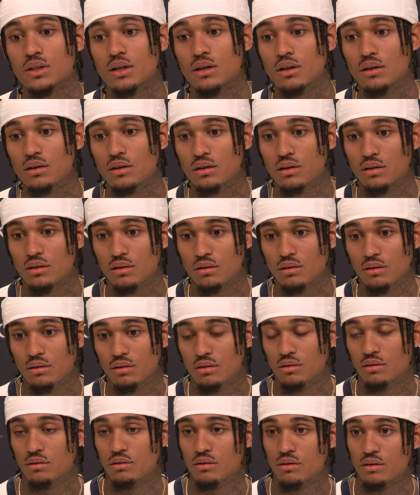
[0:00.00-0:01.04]
I
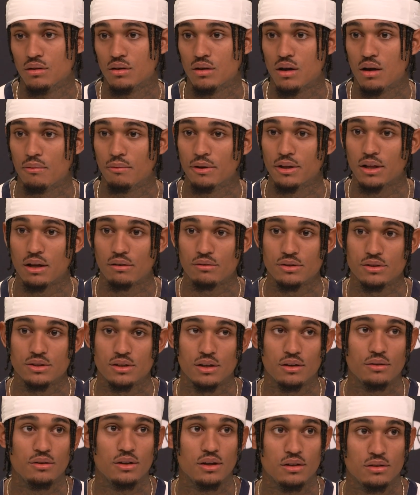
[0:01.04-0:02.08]

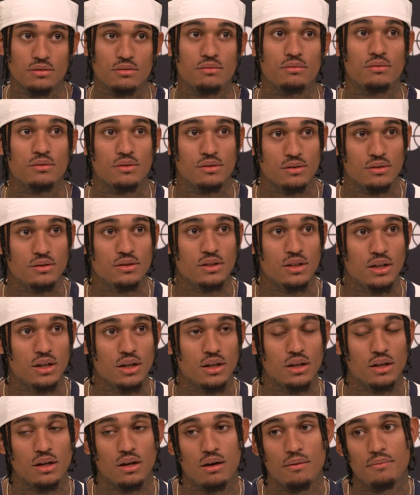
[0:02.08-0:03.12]
guess mostly encore.
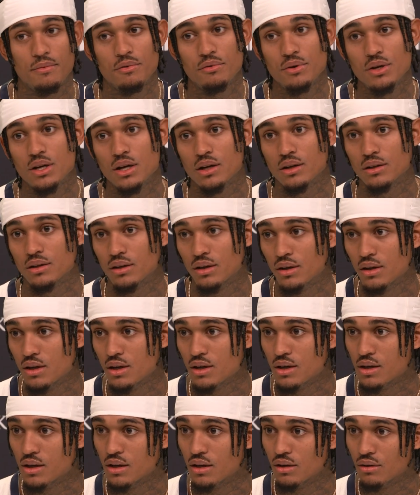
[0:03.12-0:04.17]
Yeah, I mean, we
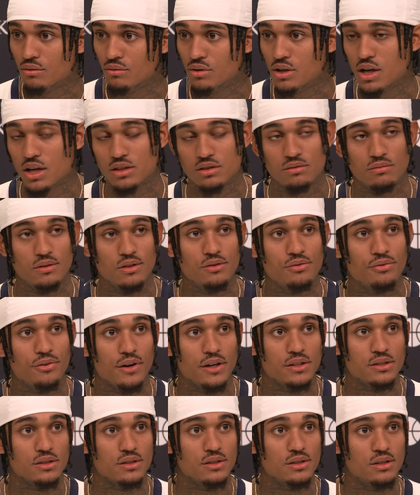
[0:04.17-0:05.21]
got some new
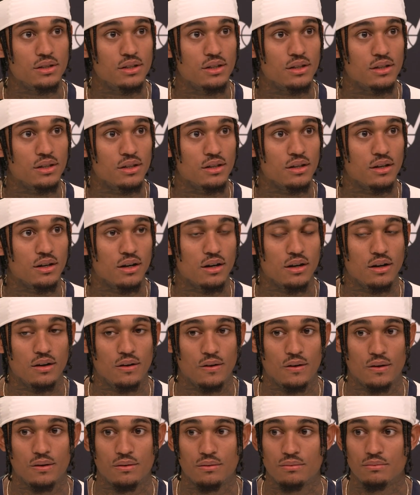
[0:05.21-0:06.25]
faces.
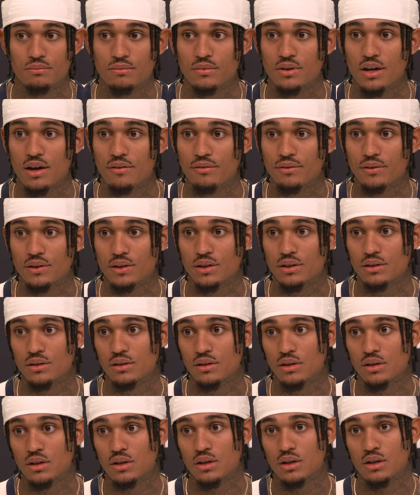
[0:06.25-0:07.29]
Definitely
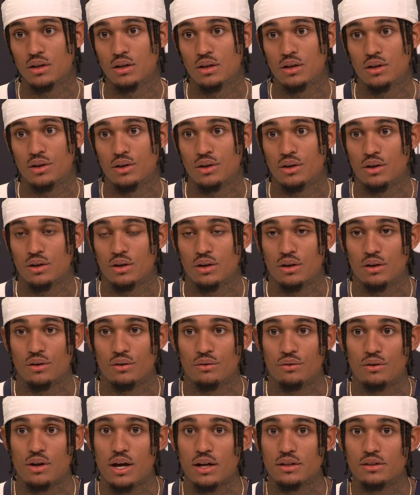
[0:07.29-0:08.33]

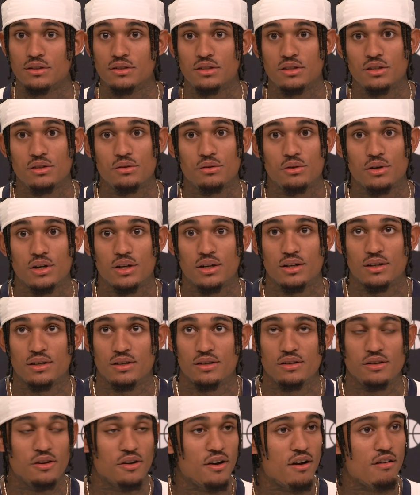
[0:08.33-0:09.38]
like to see what,
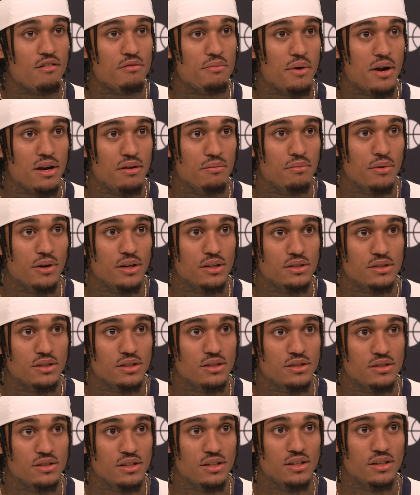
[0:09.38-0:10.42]
you know, everybody brings to
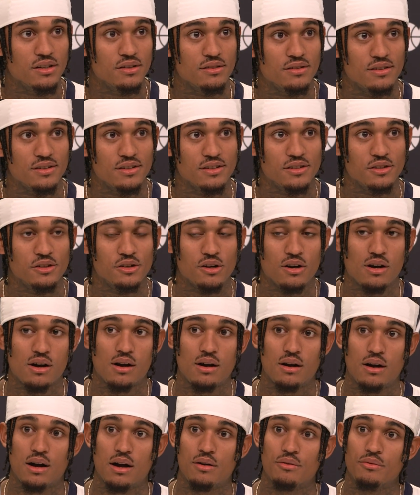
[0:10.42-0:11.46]
the team. You know,
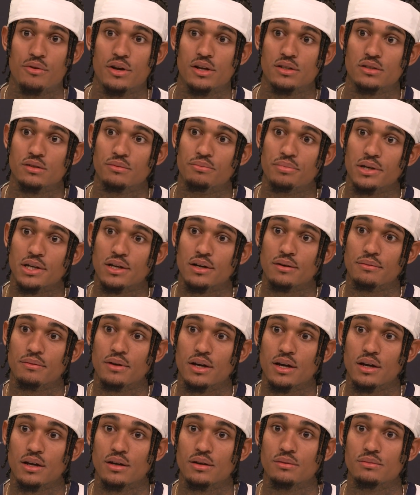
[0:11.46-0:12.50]
I ran some pickup
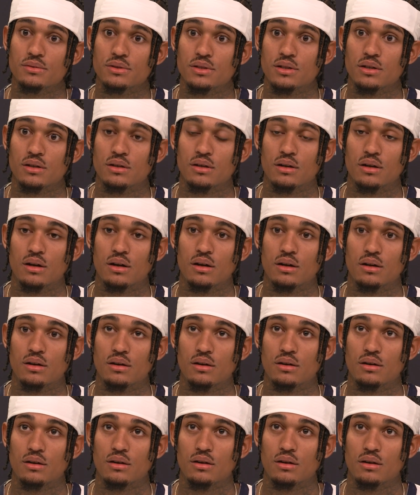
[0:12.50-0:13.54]
games,
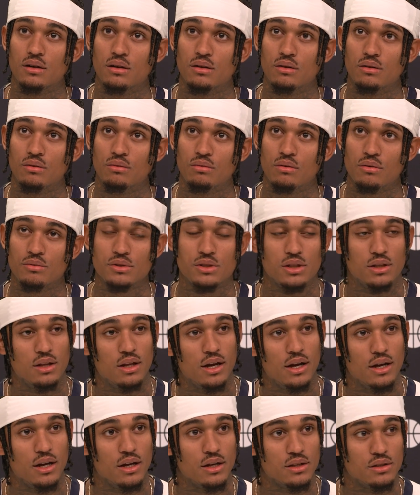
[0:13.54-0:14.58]

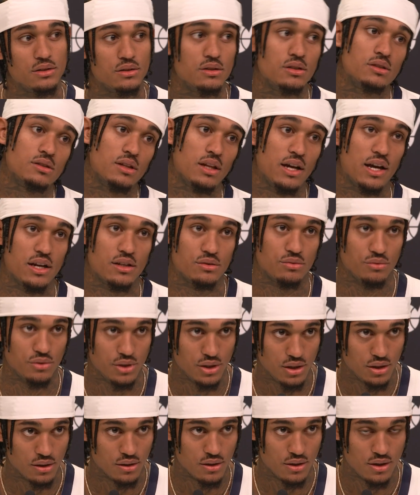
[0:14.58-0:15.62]
this last
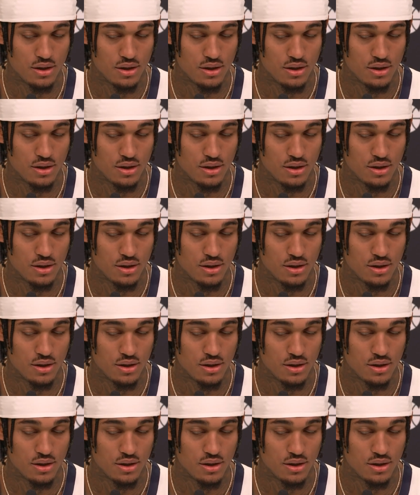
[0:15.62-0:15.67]
week.